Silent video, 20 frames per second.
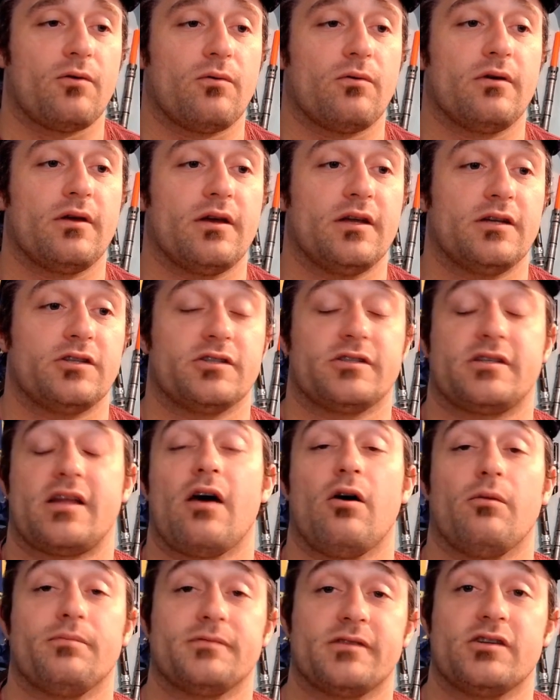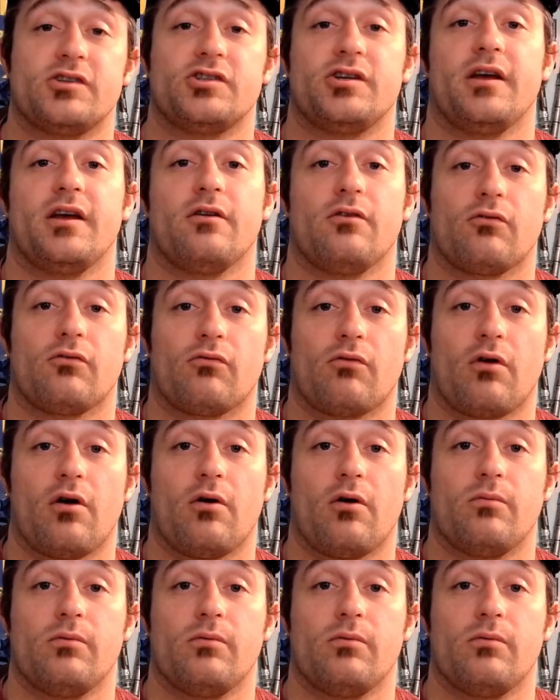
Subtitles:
it just helps the channel grow,